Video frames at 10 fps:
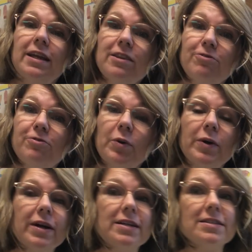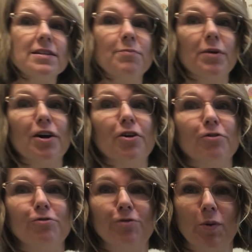and the 4, is number
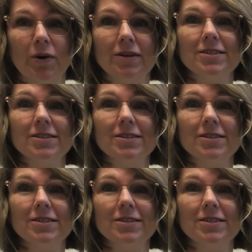14.